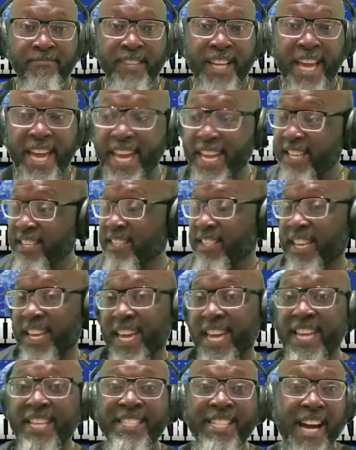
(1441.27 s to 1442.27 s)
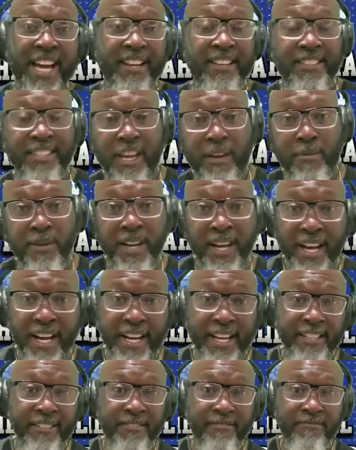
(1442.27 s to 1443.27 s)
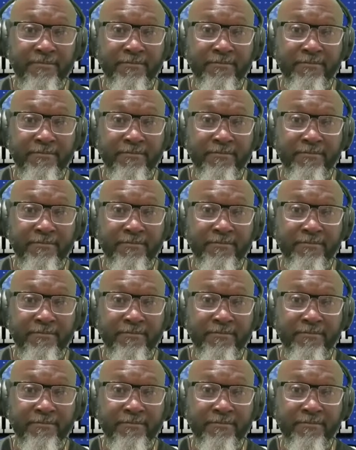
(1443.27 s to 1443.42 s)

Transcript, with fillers: He he's got to stay behind.